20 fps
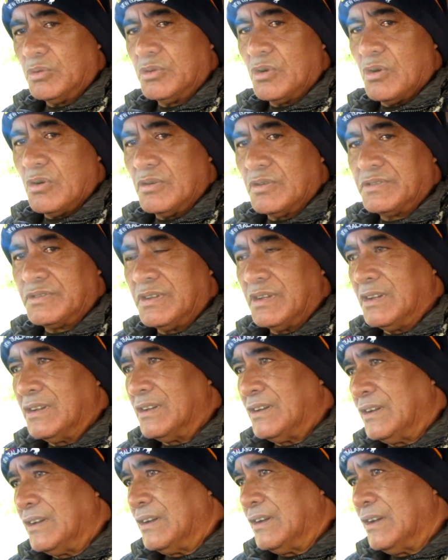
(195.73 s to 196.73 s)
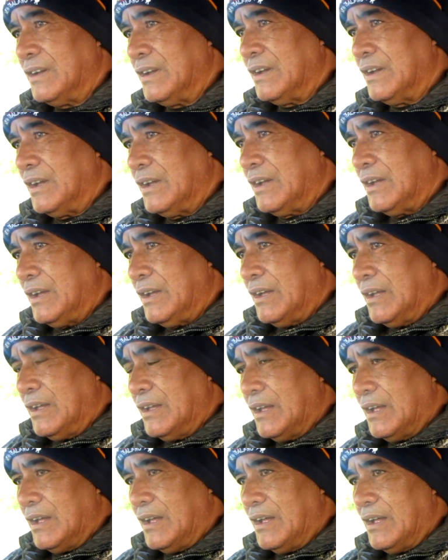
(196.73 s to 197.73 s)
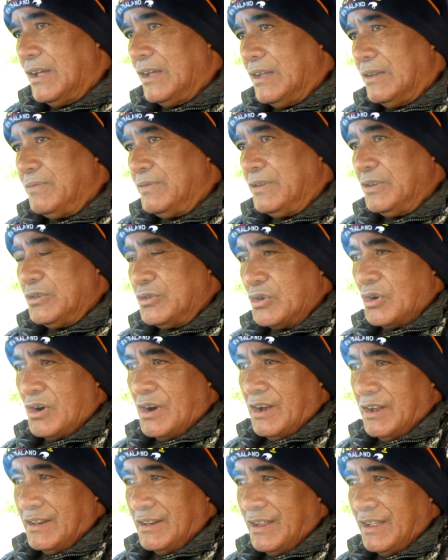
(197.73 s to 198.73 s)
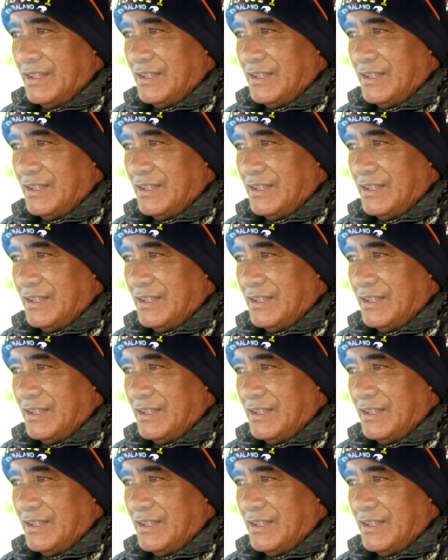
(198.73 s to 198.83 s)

dogs. If you try and